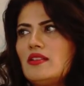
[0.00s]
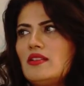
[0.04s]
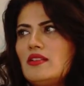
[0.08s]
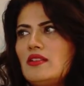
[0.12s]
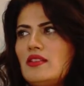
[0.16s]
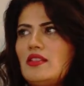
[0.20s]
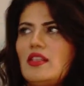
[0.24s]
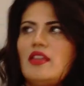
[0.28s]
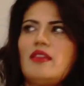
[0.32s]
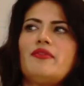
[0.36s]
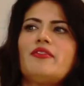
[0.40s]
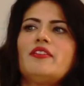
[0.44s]

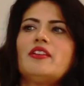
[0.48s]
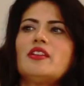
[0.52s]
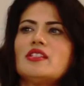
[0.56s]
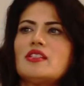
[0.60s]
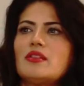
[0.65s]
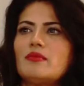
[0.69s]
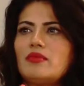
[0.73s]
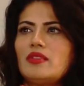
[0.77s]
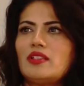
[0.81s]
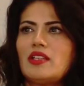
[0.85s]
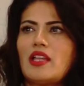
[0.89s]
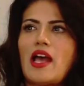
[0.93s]
say for
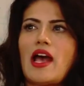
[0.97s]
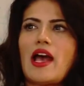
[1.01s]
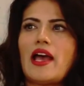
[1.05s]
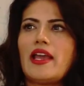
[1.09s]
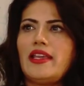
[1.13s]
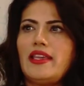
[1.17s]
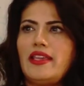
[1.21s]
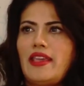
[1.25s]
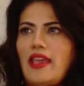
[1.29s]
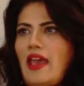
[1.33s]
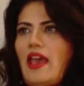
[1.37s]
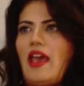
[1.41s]
example,
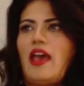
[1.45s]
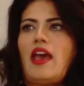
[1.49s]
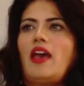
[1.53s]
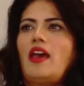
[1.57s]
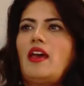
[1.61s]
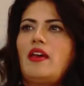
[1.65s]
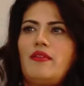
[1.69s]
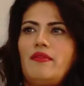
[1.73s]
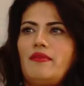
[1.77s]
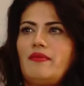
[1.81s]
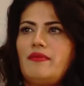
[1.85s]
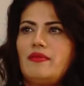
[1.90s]
I
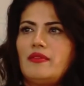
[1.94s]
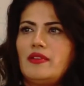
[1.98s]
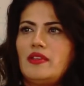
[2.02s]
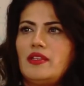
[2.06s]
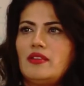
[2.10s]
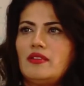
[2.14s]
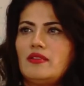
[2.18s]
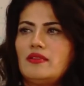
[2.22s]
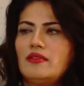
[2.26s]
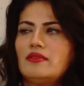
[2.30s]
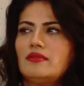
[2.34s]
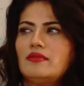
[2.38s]
have
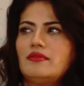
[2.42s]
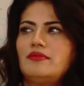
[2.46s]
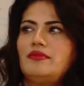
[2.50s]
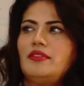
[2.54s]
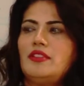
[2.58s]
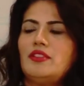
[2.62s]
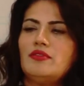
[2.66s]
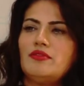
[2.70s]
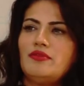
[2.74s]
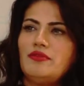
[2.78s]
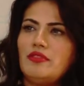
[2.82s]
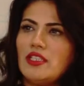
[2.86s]
a
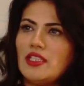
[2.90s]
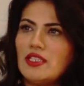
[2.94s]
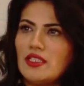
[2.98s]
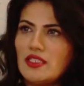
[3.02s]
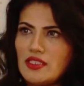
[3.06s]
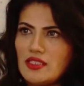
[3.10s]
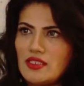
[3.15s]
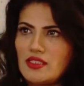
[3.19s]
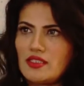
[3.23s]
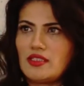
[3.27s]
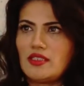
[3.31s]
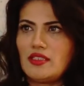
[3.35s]
few
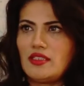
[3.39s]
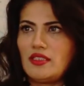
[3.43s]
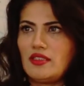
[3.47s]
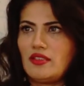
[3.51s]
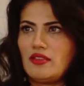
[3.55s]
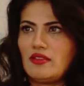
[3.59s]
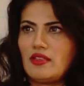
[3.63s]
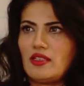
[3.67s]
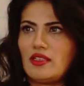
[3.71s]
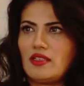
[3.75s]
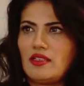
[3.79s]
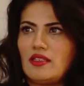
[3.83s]
fields,
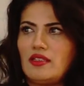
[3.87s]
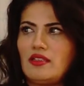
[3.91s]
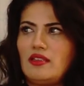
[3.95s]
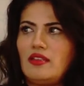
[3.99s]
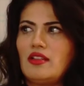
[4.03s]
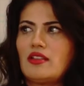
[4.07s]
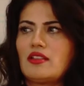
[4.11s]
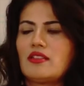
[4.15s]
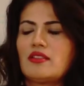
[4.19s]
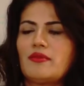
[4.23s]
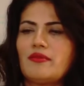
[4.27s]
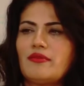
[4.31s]
and
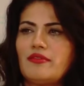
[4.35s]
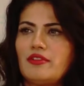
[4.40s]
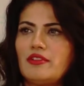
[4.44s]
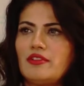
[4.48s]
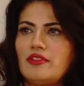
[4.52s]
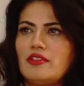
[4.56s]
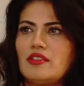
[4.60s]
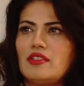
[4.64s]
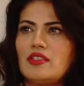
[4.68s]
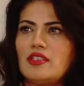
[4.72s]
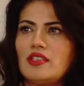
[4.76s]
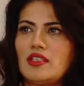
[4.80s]
lots of
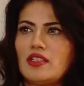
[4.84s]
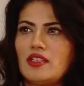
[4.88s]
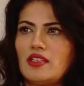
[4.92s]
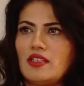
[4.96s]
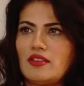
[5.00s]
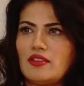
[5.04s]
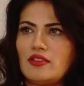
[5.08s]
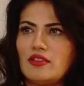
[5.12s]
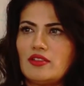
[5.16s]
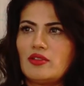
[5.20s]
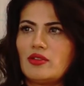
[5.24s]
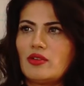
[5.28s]
fruits,
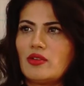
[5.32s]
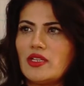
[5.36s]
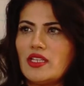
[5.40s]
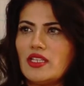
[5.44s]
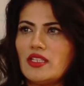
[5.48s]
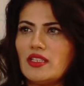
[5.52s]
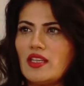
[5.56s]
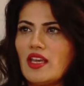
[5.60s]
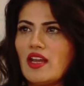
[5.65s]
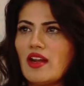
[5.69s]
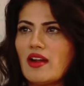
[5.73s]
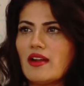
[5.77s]

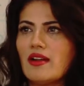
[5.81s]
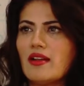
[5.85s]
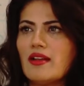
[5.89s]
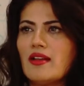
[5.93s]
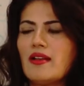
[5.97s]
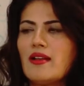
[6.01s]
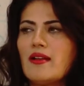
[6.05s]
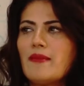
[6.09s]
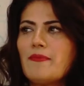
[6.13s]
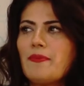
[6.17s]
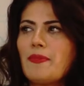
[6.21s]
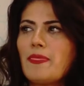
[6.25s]
growing there,
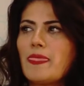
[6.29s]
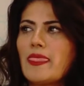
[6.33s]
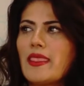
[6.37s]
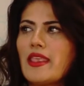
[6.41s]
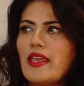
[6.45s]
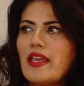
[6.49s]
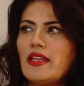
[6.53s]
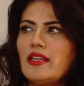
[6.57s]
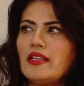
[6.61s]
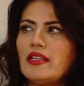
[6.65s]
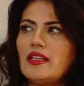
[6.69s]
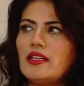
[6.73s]

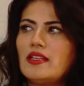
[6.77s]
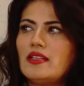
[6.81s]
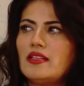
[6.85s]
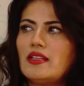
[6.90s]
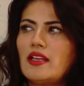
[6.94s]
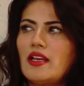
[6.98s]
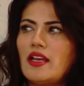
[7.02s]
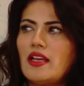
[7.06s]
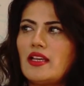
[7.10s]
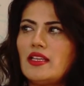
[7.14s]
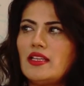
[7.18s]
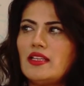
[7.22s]
and
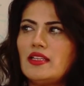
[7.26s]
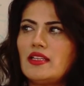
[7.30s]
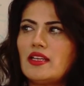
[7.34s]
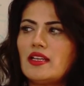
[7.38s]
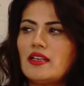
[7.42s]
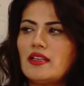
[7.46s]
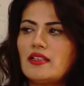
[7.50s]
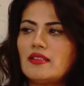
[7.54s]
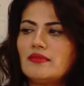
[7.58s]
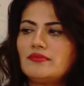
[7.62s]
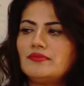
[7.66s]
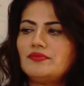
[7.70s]
then
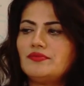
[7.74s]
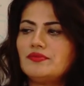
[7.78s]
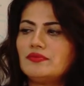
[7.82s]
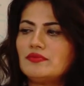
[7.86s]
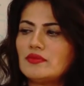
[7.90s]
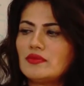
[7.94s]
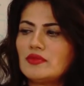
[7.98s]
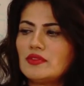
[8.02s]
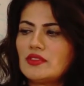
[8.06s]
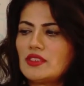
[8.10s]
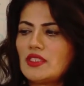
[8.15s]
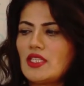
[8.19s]

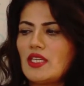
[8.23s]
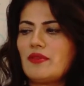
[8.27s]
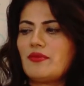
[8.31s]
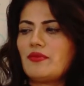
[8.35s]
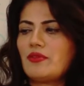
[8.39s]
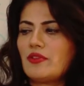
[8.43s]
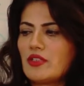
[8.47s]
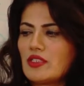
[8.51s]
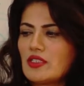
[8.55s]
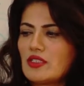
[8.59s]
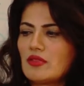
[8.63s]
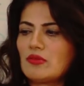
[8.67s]
I say
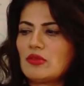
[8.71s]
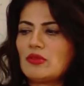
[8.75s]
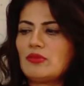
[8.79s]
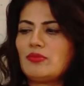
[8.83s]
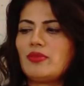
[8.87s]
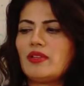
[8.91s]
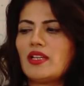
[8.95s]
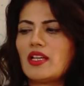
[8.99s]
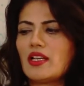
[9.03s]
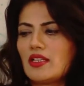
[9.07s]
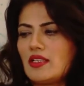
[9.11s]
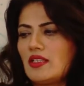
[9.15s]
for example
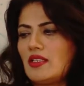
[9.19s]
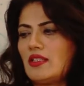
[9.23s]
pluck